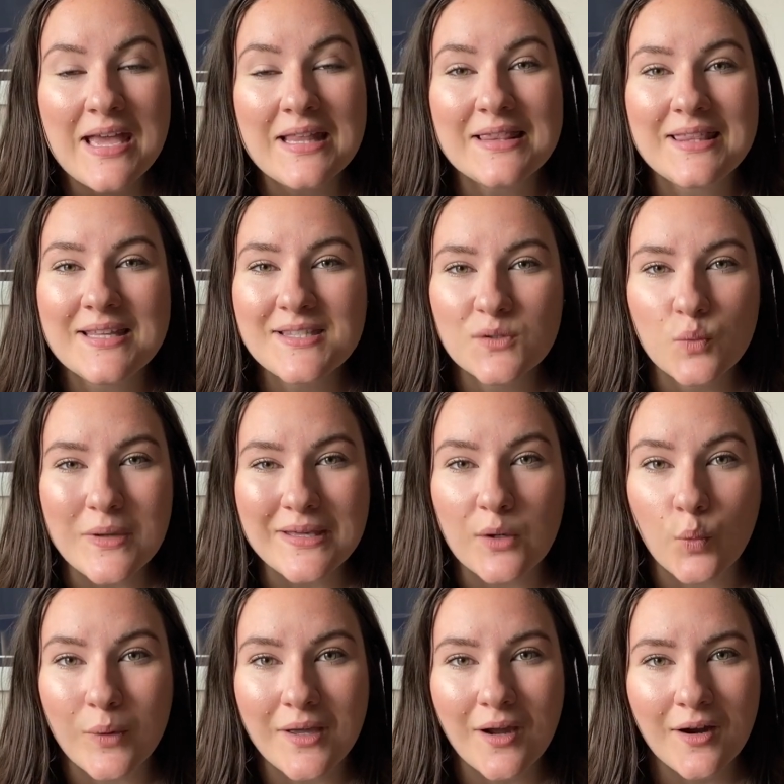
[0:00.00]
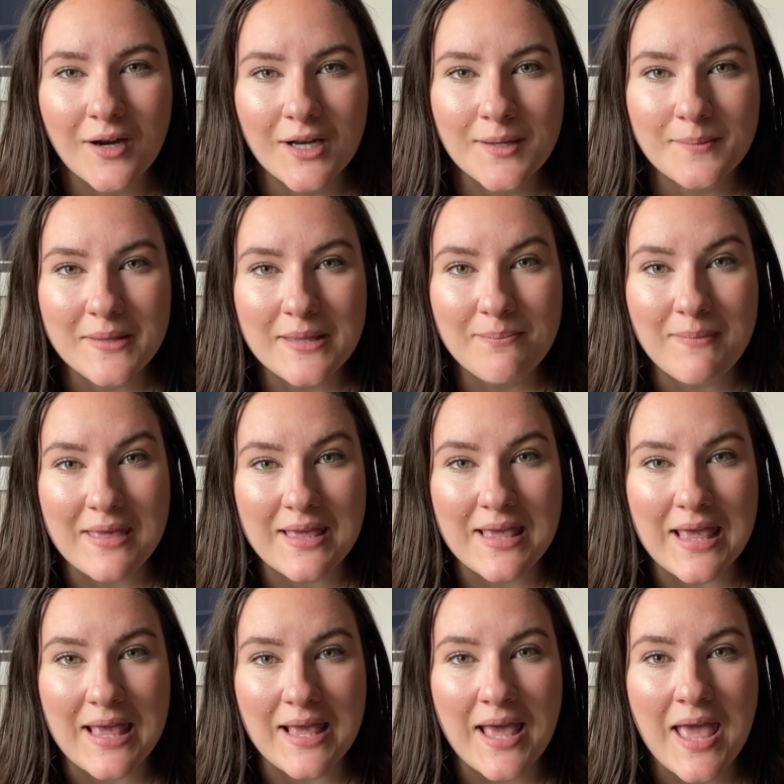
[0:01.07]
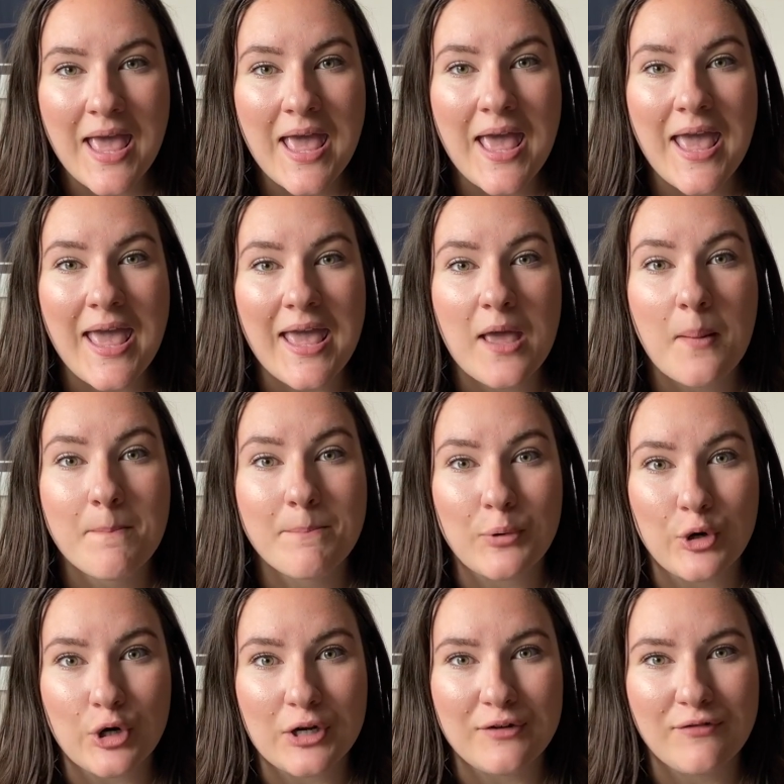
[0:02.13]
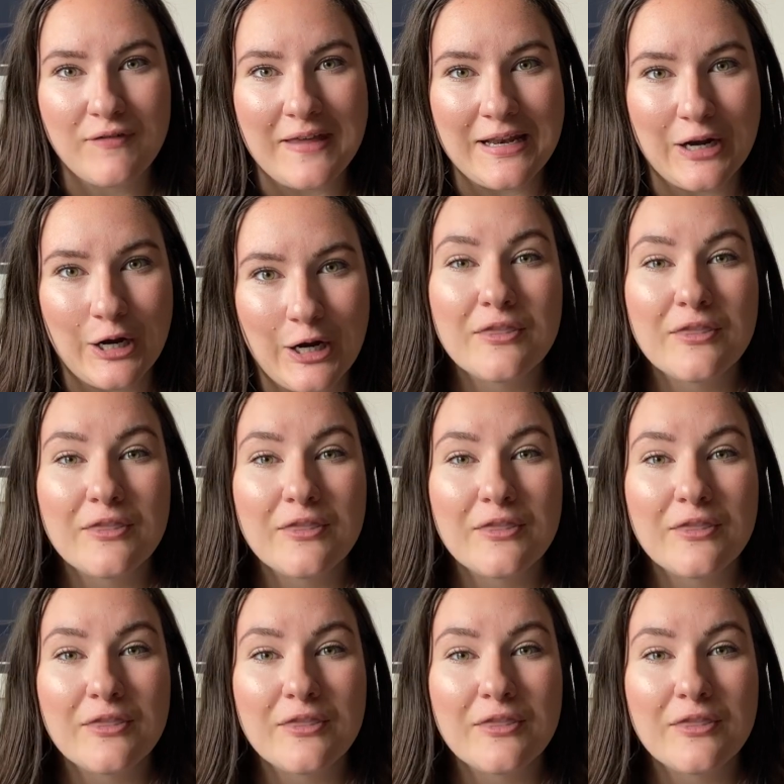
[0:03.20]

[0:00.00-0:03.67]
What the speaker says: This week, we are going to be making a bird feeder.